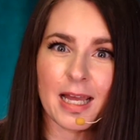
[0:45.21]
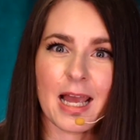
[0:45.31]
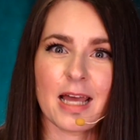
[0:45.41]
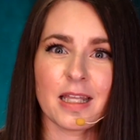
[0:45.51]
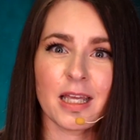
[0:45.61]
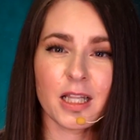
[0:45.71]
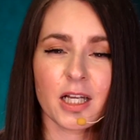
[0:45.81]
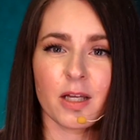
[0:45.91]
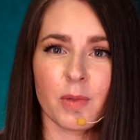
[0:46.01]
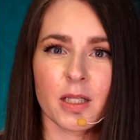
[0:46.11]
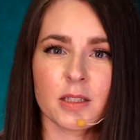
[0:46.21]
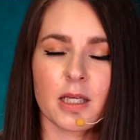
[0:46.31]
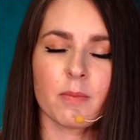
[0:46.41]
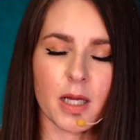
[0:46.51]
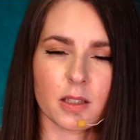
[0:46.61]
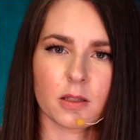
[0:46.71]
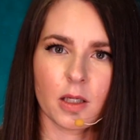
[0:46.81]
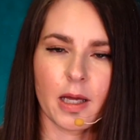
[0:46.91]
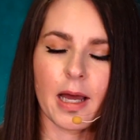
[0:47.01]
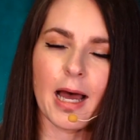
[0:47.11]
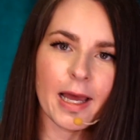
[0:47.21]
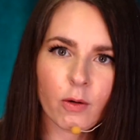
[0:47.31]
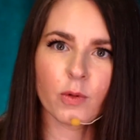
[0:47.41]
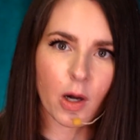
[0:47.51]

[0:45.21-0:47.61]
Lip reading: And then they look at me and say, Miss, I don't